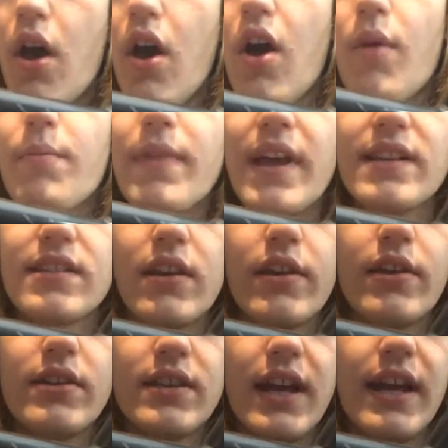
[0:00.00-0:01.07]
That's how
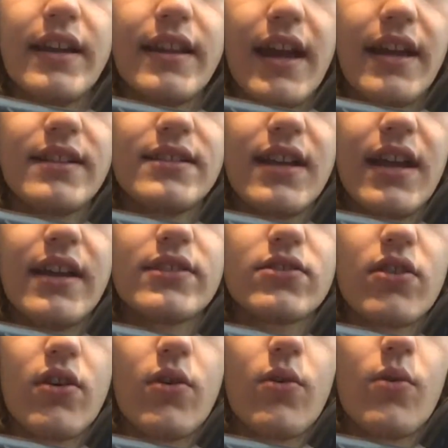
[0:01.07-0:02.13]
you tighten the headset
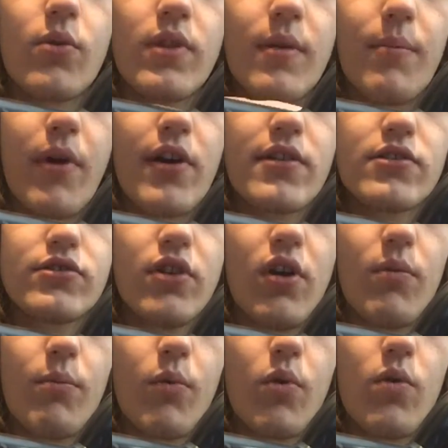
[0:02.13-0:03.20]
so the bars
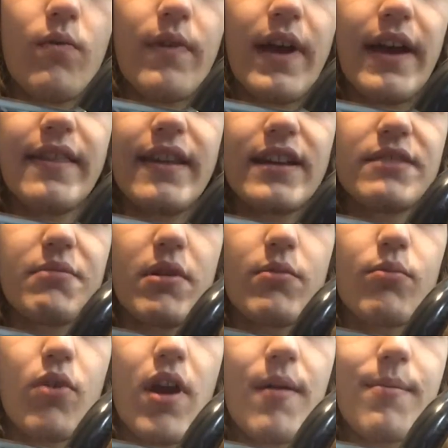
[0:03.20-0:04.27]
don't move and they spin
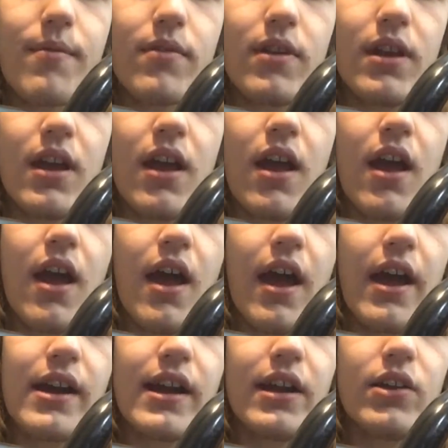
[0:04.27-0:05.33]
properly.
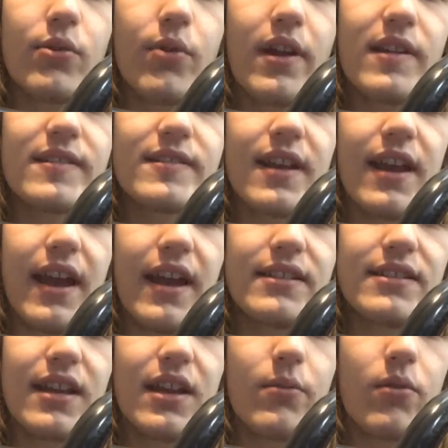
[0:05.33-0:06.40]
An integrated
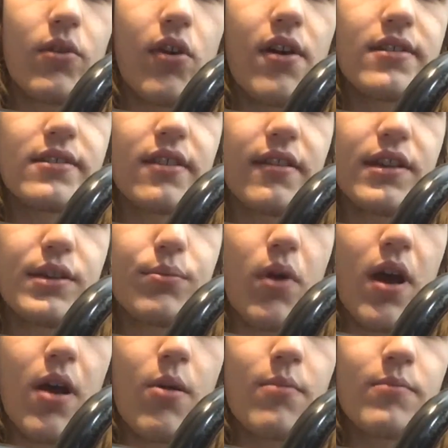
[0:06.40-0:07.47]
headset will cause the least
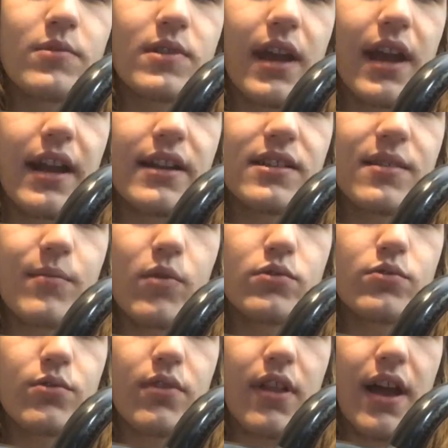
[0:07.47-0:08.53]
problems and is the
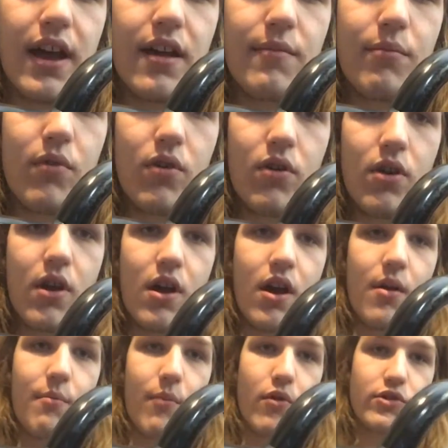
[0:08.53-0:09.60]
most reliable.
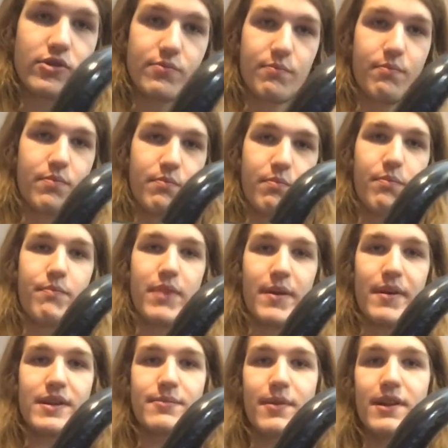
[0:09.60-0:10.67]
Most
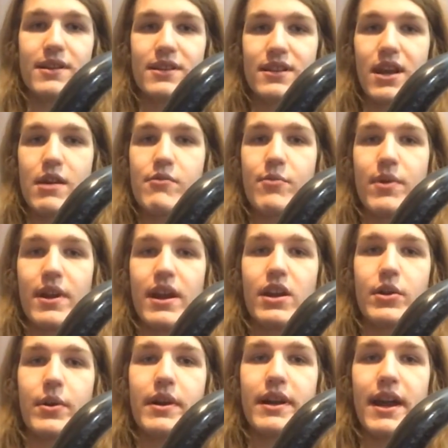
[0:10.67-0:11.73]
BMX bikes come with
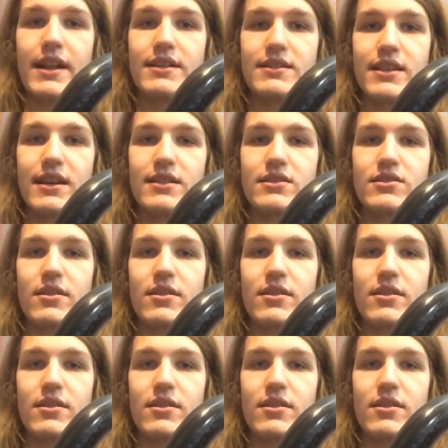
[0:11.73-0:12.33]
integrated headsets.